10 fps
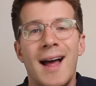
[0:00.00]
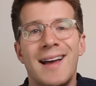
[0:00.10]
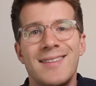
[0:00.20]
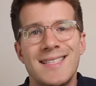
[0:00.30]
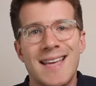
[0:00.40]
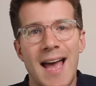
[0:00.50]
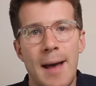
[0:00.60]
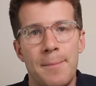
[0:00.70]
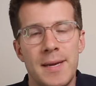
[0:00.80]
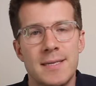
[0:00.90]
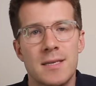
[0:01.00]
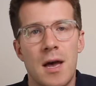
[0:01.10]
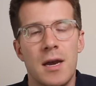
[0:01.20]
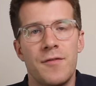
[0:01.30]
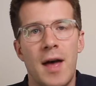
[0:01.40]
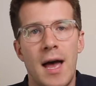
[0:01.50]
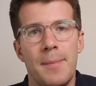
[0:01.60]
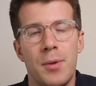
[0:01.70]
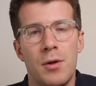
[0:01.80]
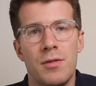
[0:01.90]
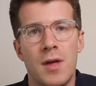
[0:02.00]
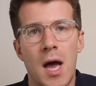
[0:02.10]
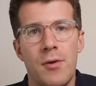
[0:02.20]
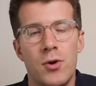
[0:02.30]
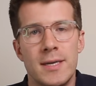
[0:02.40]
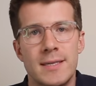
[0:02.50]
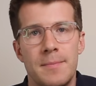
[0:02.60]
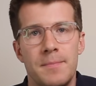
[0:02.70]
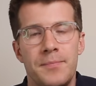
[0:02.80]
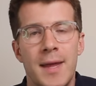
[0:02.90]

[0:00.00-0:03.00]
and this can be a sign of hypothyroidism.